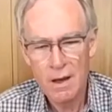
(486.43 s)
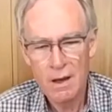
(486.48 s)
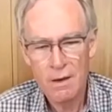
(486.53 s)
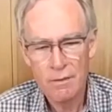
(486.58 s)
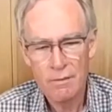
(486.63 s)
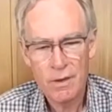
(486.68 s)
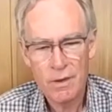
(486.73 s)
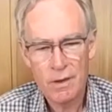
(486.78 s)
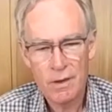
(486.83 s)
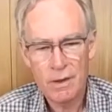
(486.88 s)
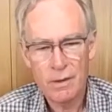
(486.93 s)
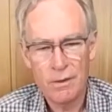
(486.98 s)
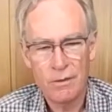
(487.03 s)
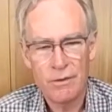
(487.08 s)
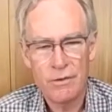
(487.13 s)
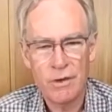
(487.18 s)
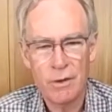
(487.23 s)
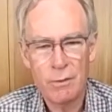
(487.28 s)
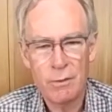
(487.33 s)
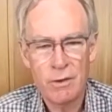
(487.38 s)
Very good.
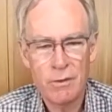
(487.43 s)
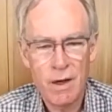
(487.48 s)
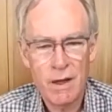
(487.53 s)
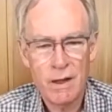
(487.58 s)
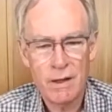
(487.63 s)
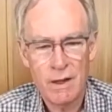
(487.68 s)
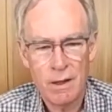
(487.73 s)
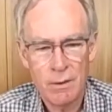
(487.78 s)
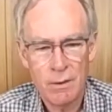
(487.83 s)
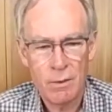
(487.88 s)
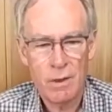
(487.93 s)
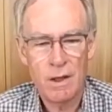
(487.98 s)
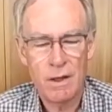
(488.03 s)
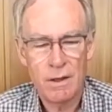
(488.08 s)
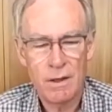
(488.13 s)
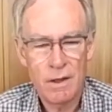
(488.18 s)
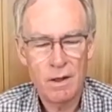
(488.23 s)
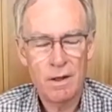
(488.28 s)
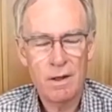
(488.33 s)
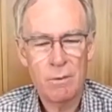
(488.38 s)
So we rated that wine
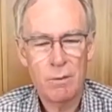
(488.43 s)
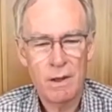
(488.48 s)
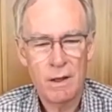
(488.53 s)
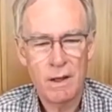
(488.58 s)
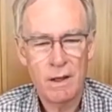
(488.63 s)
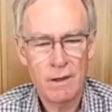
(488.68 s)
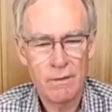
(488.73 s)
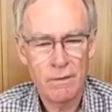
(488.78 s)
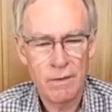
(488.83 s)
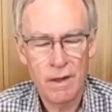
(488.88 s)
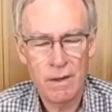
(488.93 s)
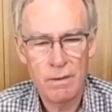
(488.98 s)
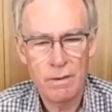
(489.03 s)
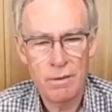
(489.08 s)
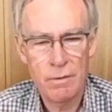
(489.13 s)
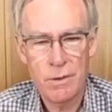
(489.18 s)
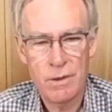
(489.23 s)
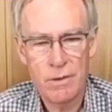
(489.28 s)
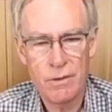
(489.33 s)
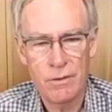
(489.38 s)
91 out of 100,
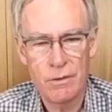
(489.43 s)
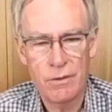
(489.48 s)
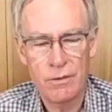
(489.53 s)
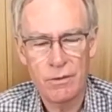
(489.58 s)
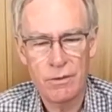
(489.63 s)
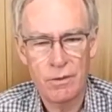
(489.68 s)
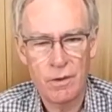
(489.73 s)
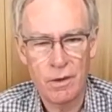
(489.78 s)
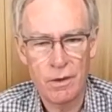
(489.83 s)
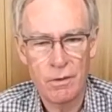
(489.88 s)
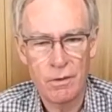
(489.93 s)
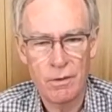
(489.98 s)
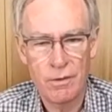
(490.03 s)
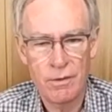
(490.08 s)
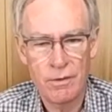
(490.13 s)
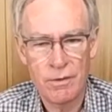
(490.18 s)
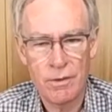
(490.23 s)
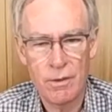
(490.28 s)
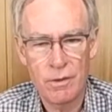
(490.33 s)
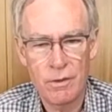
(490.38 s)
which is a good,
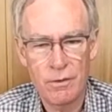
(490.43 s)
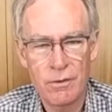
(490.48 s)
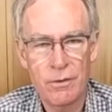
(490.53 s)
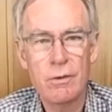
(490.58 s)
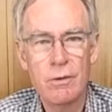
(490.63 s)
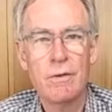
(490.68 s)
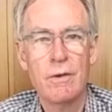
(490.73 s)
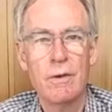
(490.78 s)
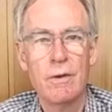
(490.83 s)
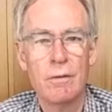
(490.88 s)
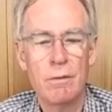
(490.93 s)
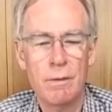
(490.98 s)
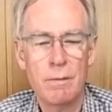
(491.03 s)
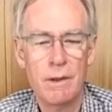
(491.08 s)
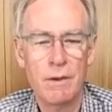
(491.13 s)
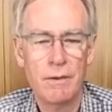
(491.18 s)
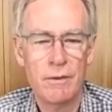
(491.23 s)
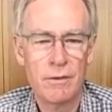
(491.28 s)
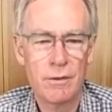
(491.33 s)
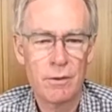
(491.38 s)
strong silver
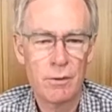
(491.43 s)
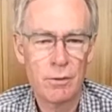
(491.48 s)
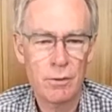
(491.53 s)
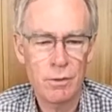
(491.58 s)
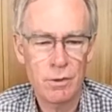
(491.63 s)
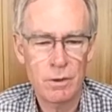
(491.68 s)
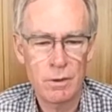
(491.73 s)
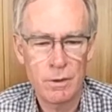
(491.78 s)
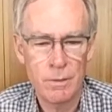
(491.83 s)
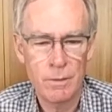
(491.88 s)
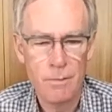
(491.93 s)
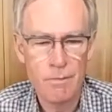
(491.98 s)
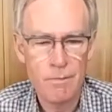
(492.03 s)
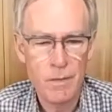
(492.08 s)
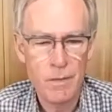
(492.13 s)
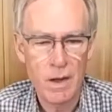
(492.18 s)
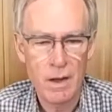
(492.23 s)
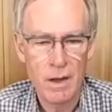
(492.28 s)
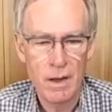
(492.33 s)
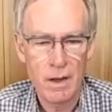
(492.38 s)
ribbon score.
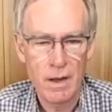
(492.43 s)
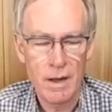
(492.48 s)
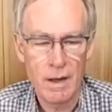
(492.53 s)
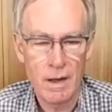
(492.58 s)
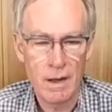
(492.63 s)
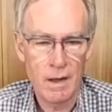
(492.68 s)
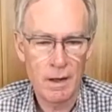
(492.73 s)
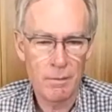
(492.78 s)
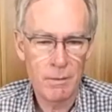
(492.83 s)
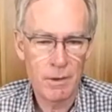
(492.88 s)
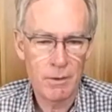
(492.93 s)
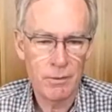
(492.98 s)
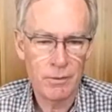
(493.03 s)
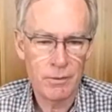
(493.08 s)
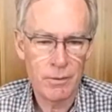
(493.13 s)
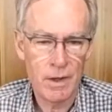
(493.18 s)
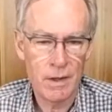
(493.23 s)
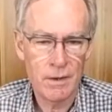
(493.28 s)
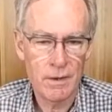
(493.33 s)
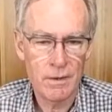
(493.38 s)
It was
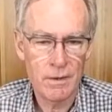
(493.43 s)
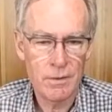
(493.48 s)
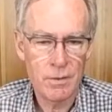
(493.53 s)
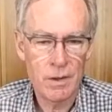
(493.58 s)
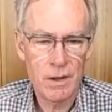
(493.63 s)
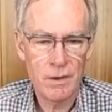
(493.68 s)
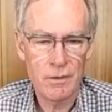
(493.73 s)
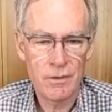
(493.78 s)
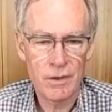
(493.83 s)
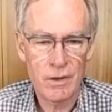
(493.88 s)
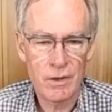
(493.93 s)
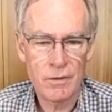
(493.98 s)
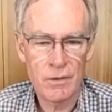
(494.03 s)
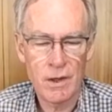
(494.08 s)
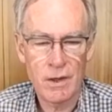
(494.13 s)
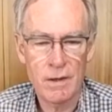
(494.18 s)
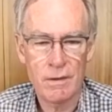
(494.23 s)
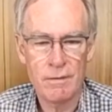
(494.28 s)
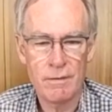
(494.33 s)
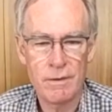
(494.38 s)
rated 26
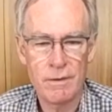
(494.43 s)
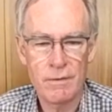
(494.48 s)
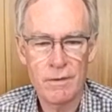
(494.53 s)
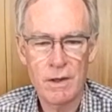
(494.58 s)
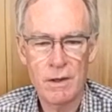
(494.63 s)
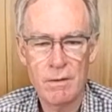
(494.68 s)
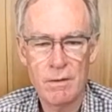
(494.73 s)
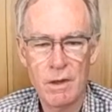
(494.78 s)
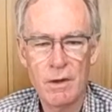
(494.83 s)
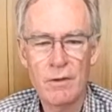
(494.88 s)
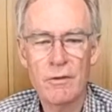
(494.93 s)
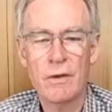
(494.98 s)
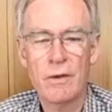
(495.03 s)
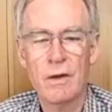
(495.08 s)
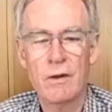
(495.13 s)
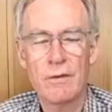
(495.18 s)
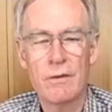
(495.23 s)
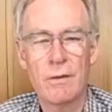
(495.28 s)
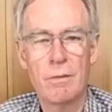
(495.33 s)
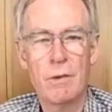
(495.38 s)
out of 50
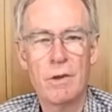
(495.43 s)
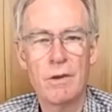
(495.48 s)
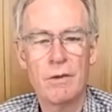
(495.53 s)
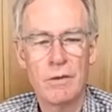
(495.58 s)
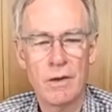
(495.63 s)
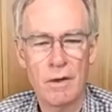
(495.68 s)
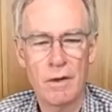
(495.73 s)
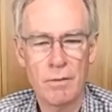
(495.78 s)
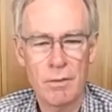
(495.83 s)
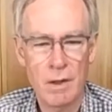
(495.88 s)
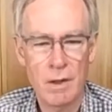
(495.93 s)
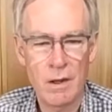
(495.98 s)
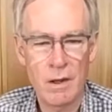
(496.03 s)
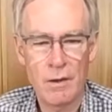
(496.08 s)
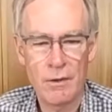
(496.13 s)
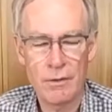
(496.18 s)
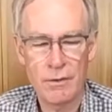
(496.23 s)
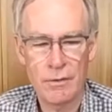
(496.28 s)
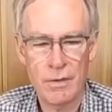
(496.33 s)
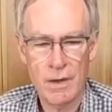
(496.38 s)
Rieslings from New South
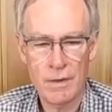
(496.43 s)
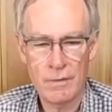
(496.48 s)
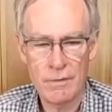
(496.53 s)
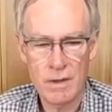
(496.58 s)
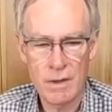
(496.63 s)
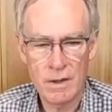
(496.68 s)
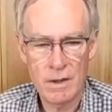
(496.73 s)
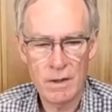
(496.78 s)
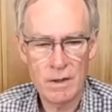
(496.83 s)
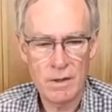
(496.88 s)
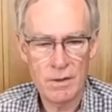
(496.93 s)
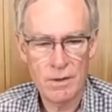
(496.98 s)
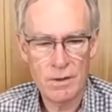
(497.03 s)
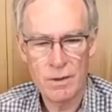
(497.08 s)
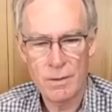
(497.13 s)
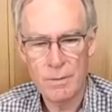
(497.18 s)
Wales of that vintage,